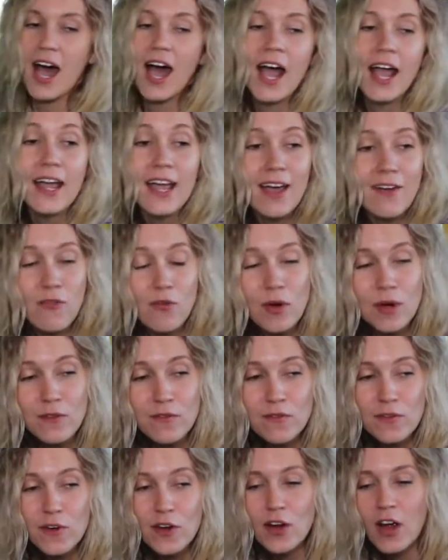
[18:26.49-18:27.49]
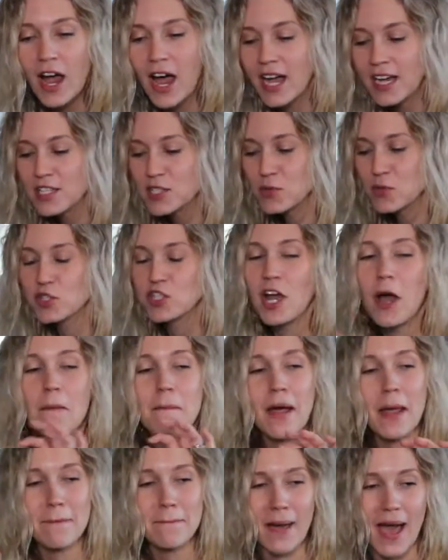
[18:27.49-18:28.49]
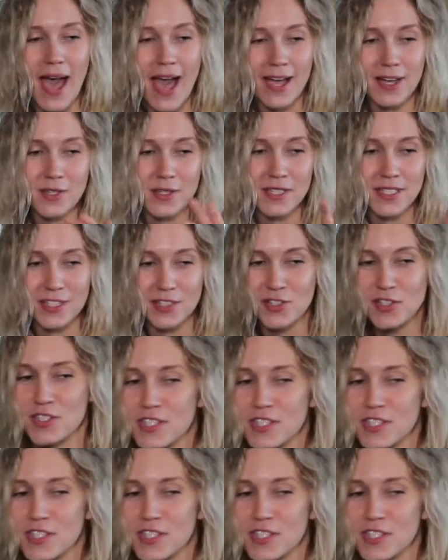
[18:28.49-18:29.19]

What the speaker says: I have one I switch out my bags each